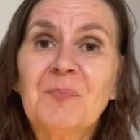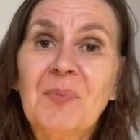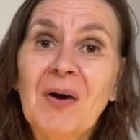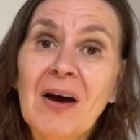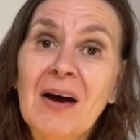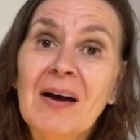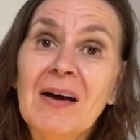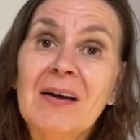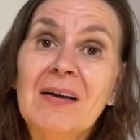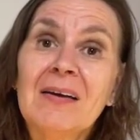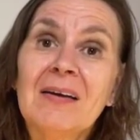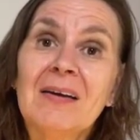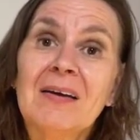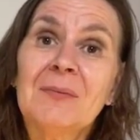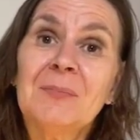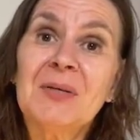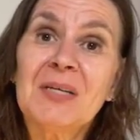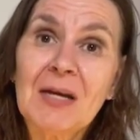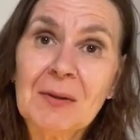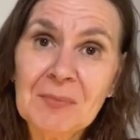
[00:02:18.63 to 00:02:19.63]
By
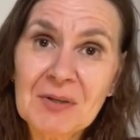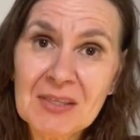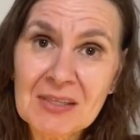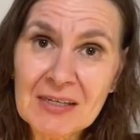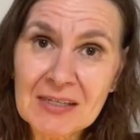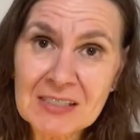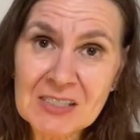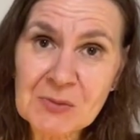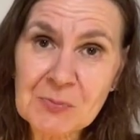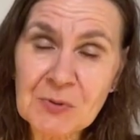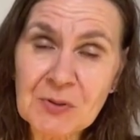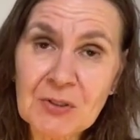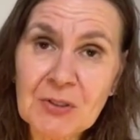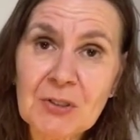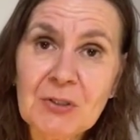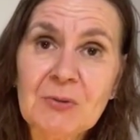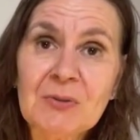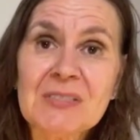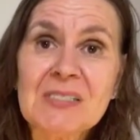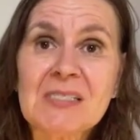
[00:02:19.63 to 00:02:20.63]
becoming the
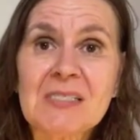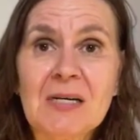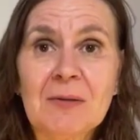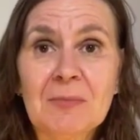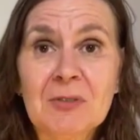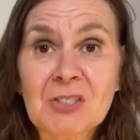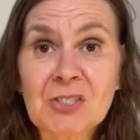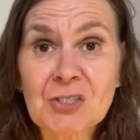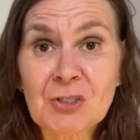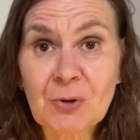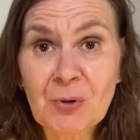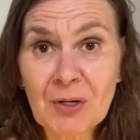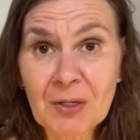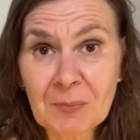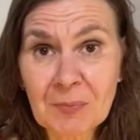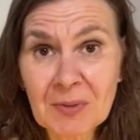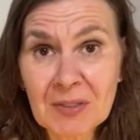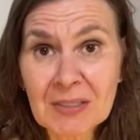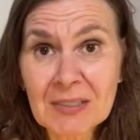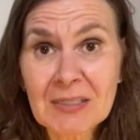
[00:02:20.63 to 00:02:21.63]
expert, you establish
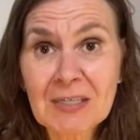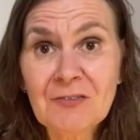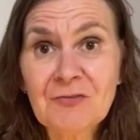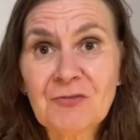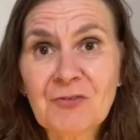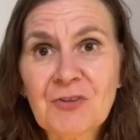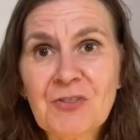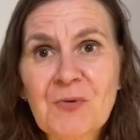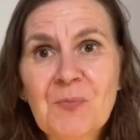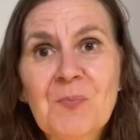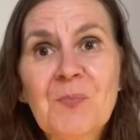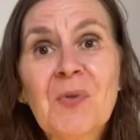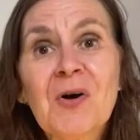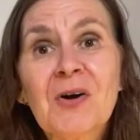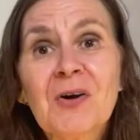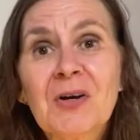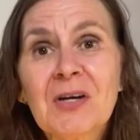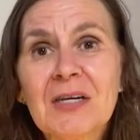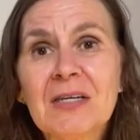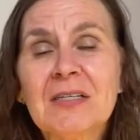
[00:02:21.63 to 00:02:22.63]
credibility for the
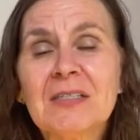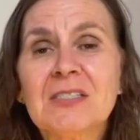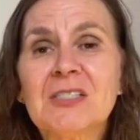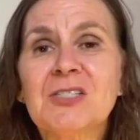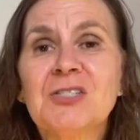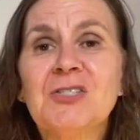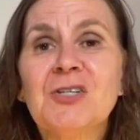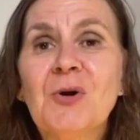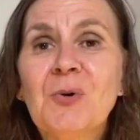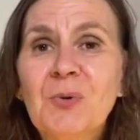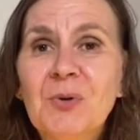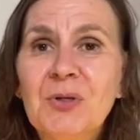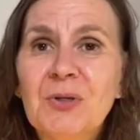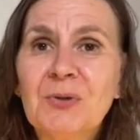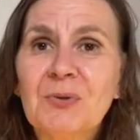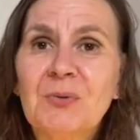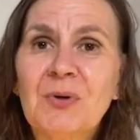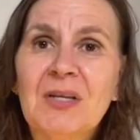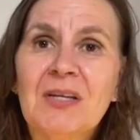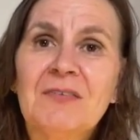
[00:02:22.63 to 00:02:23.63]
market to know
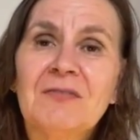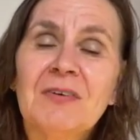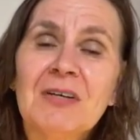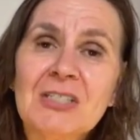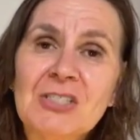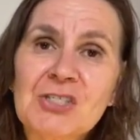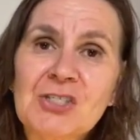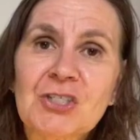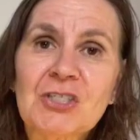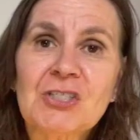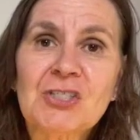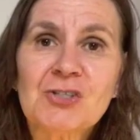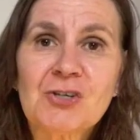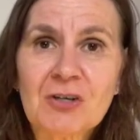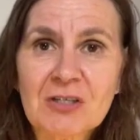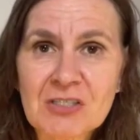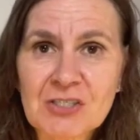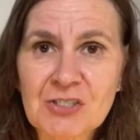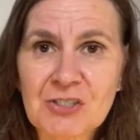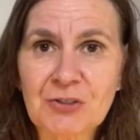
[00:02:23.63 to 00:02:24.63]
you and eventually
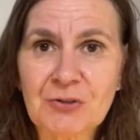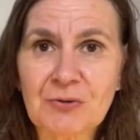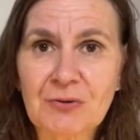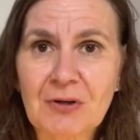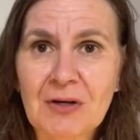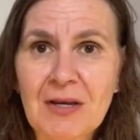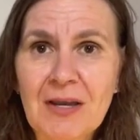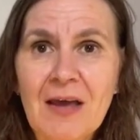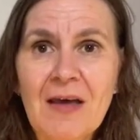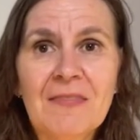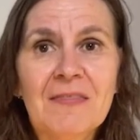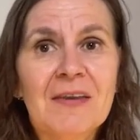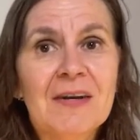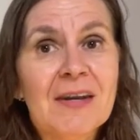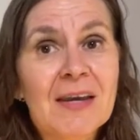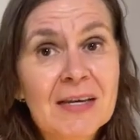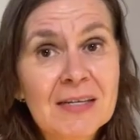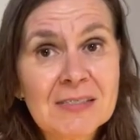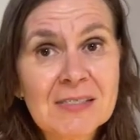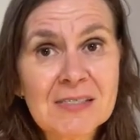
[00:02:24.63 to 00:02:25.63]
trust you. The
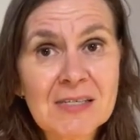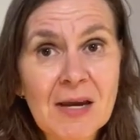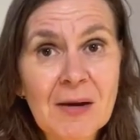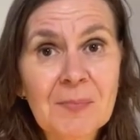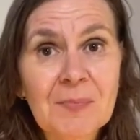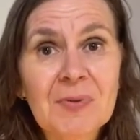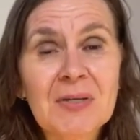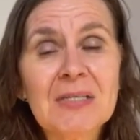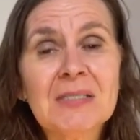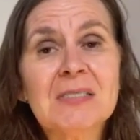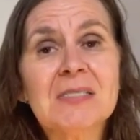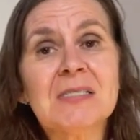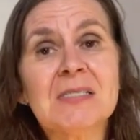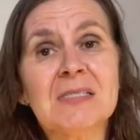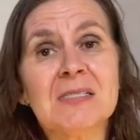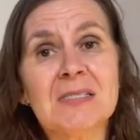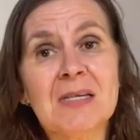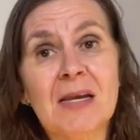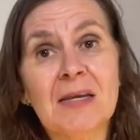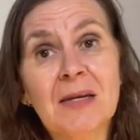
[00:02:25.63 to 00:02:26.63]
next step is to
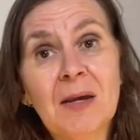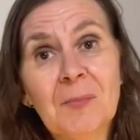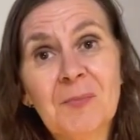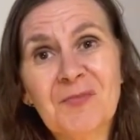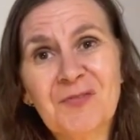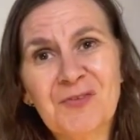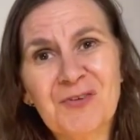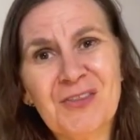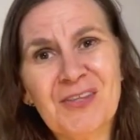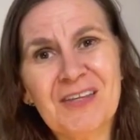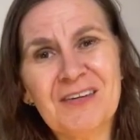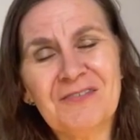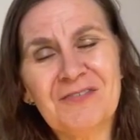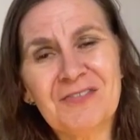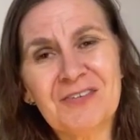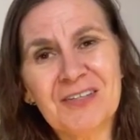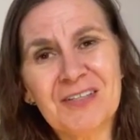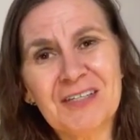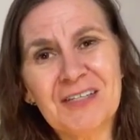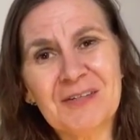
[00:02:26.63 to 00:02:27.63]
sign up for the
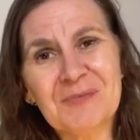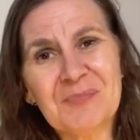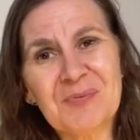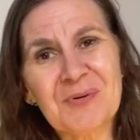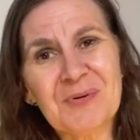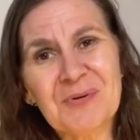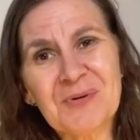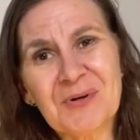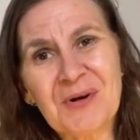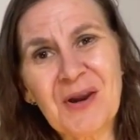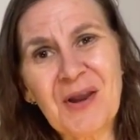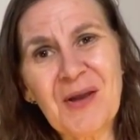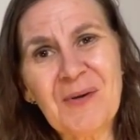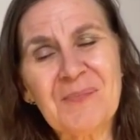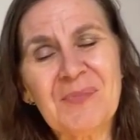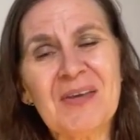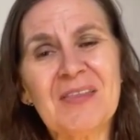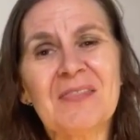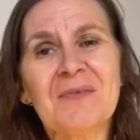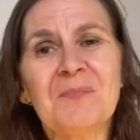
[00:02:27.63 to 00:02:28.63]
affiliate
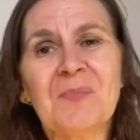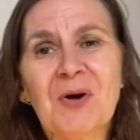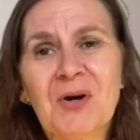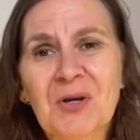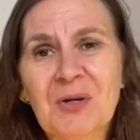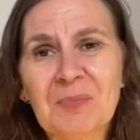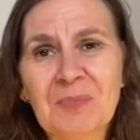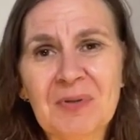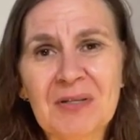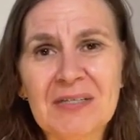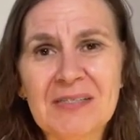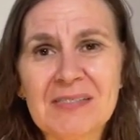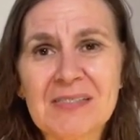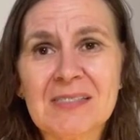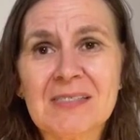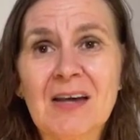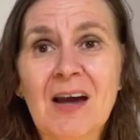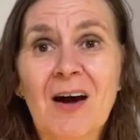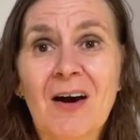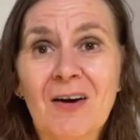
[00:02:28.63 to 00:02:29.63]
program in the
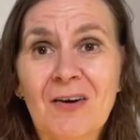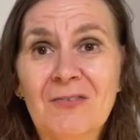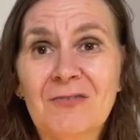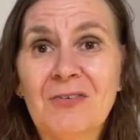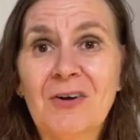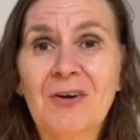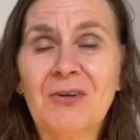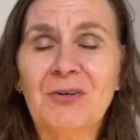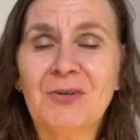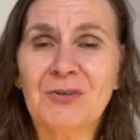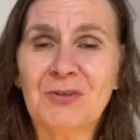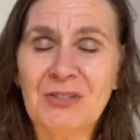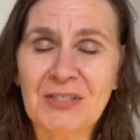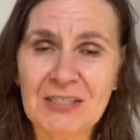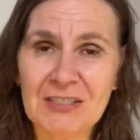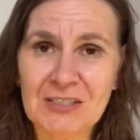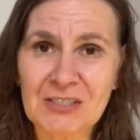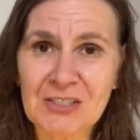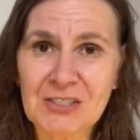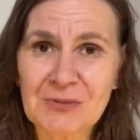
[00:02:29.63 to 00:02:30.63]
marketplace of your
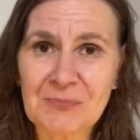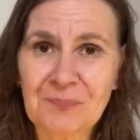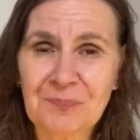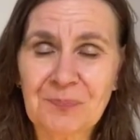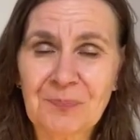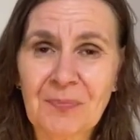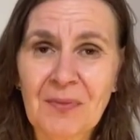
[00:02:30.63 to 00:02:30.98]
niche.